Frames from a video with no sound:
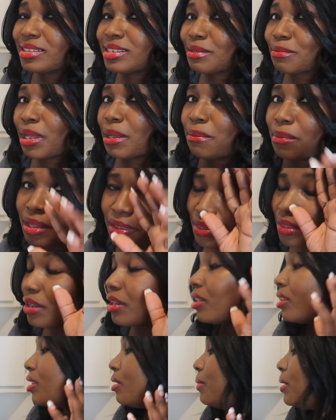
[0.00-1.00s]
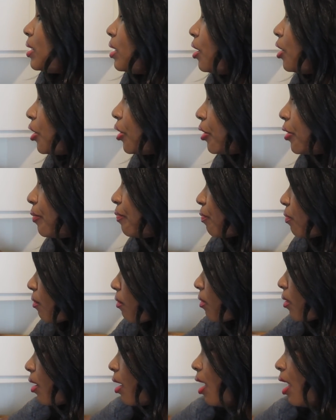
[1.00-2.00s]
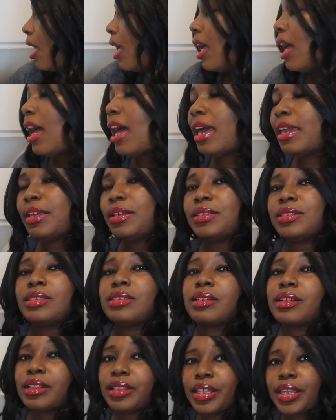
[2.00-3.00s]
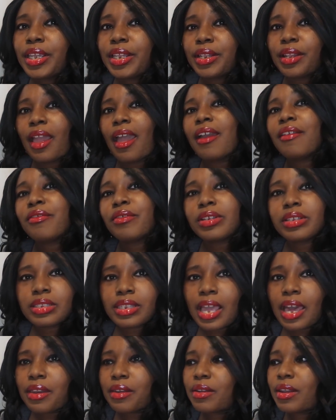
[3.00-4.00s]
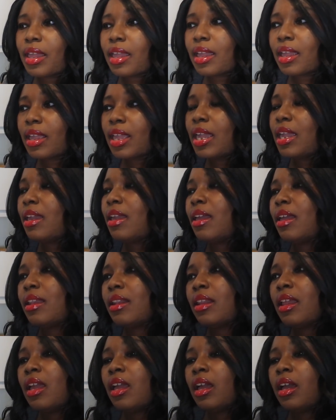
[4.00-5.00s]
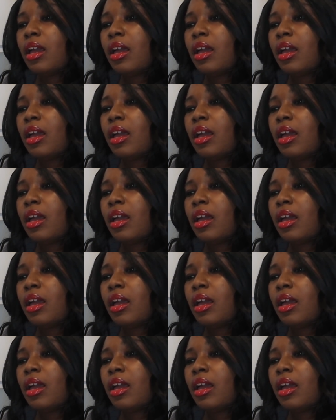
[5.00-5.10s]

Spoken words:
My mother, let me tell you, I used to clean every Saturday, and